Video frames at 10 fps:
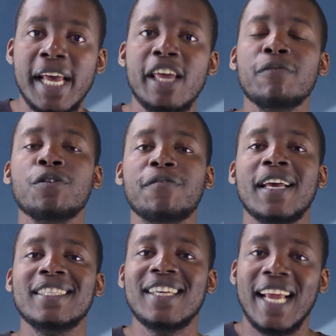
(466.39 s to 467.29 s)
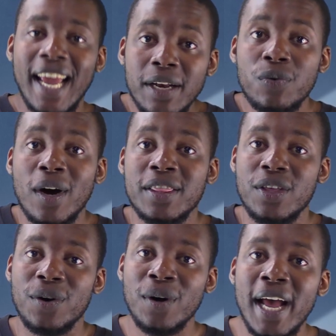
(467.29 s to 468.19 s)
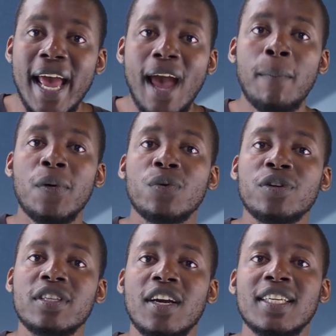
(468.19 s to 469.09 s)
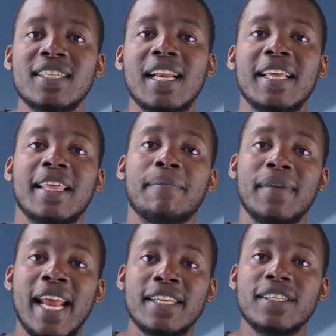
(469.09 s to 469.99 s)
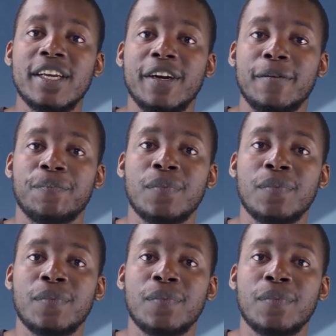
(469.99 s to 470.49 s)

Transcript: If you fancy getting one though, Apple will start selling them next year.